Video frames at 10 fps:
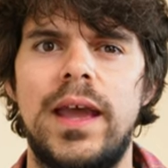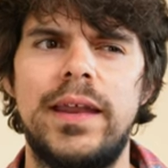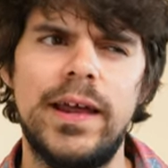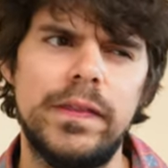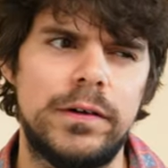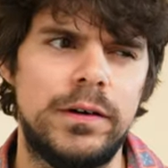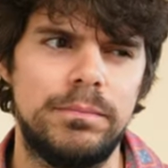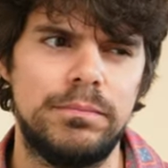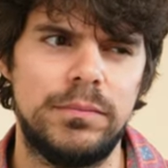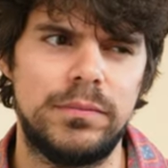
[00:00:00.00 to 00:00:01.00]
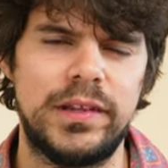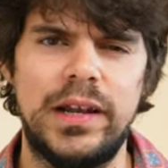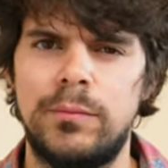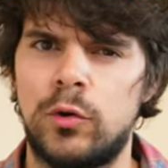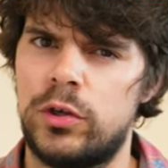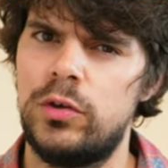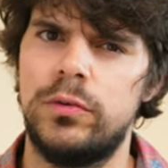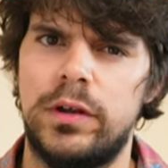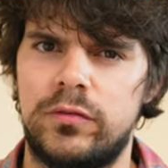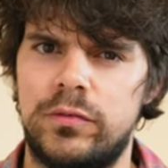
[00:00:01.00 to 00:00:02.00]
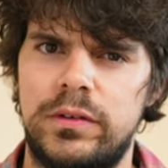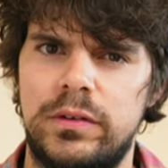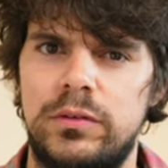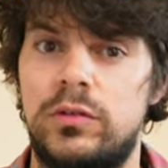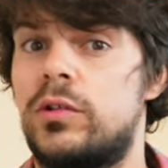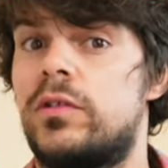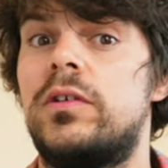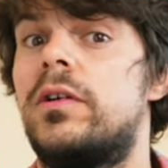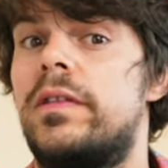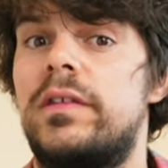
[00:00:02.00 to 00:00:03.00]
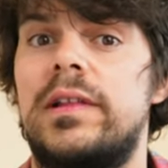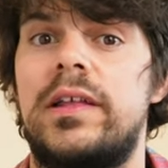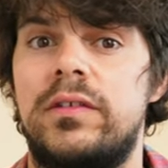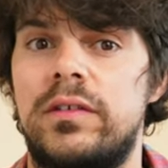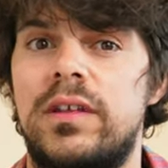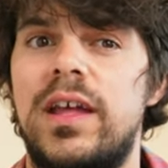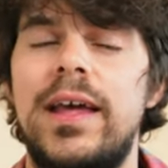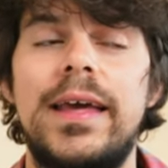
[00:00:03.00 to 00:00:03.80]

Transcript: Another, slightly more curious reason to consider these lenses